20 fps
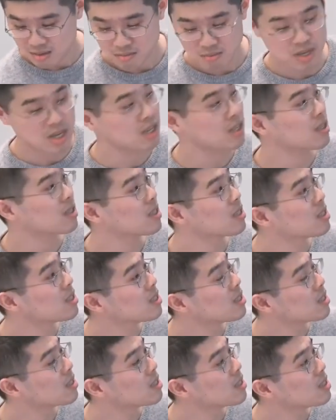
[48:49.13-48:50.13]
But
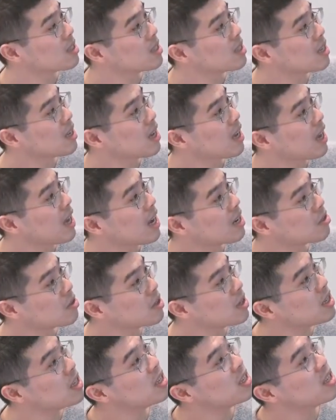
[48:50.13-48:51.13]
uh,
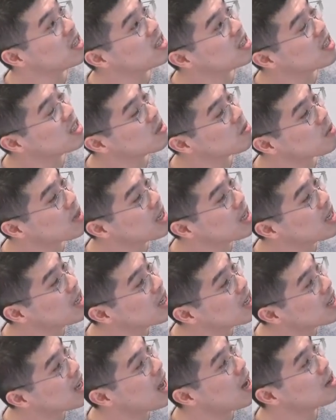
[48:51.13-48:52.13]
actually, since we
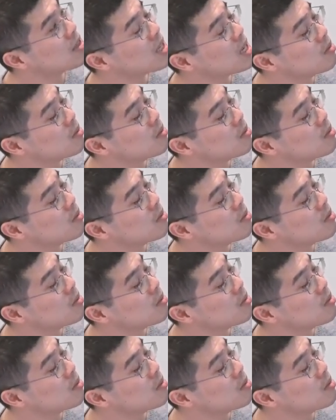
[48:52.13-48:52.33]
allow some